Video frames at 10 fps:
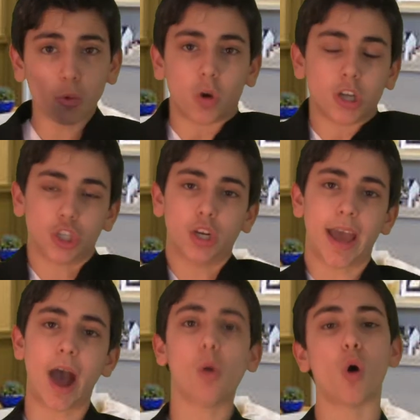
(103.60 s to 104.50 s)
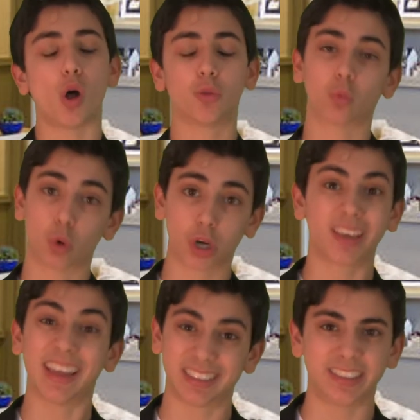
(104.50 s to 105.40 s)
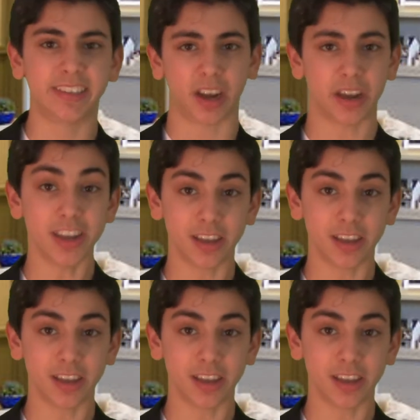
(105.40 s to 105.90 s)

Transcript: Wondered how all the work gets done?